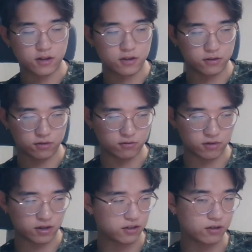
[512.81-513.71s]
and it's
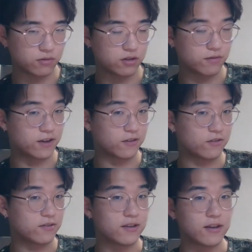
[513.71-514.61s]
related with the
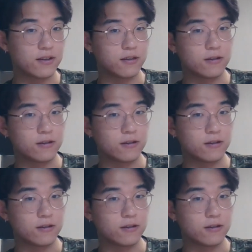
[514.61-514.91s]
velocity and